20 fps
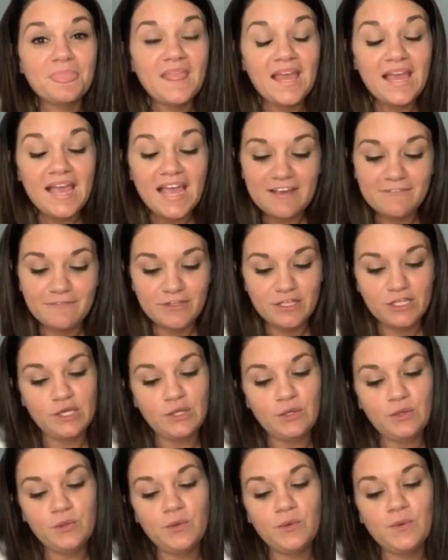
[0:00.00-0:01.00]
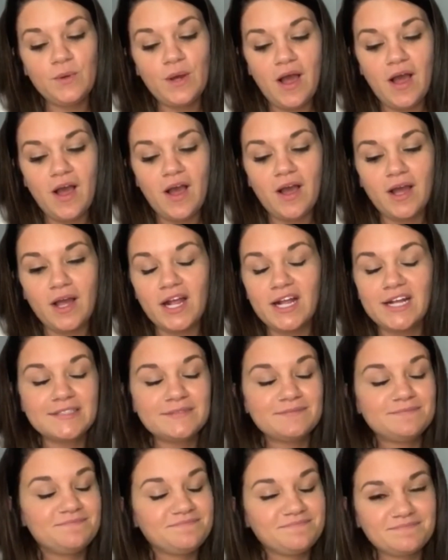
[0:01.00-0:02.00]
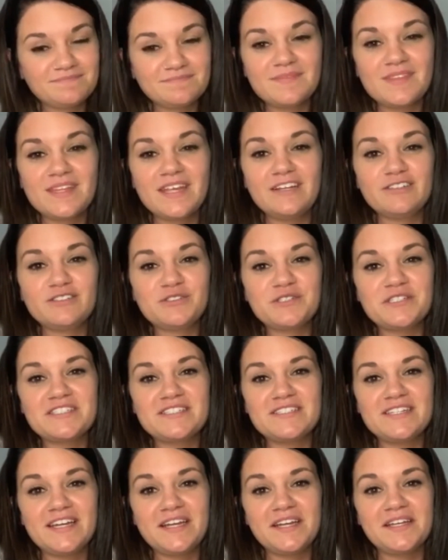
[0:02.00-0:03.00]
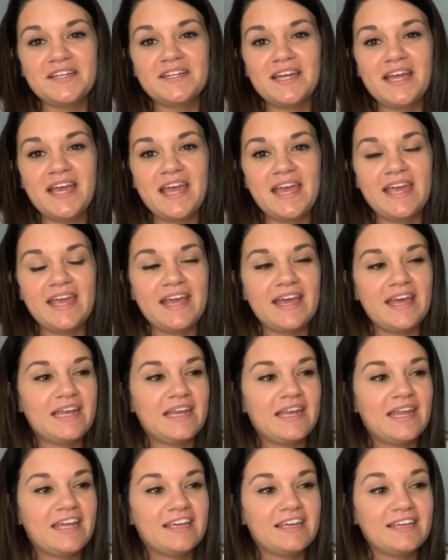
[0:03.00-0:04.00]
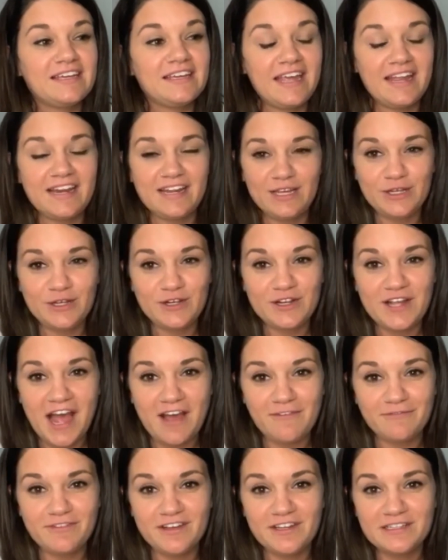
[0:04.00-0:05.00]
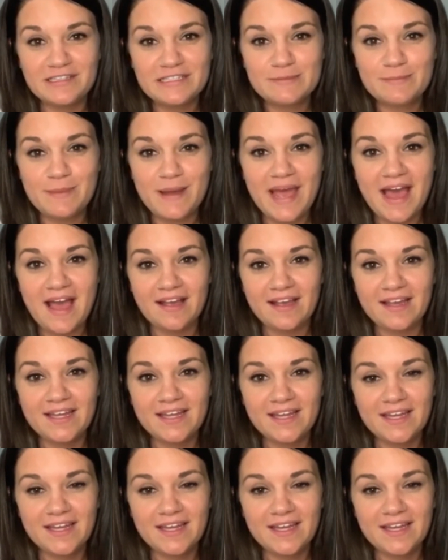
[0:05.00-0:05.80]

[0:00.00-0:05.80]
if you are interested in gaining your confidence back,